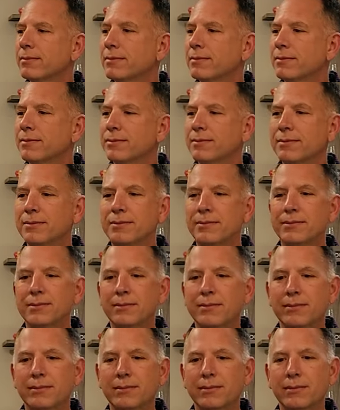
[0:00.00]

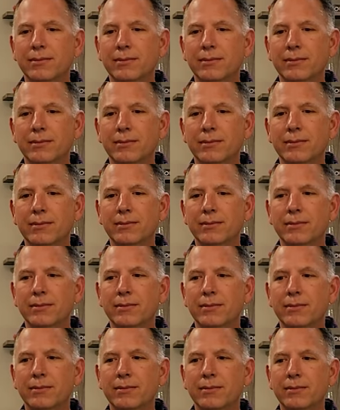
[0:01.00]

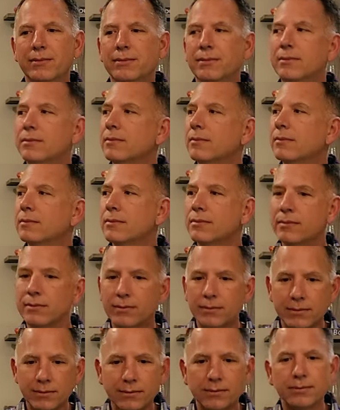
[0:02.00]

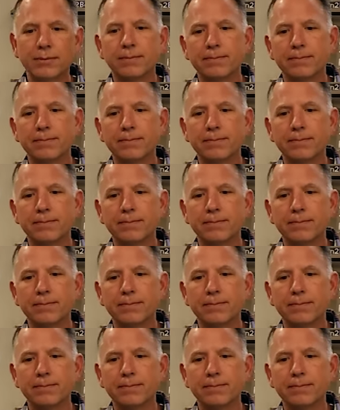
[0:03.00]
The person shown says nothing.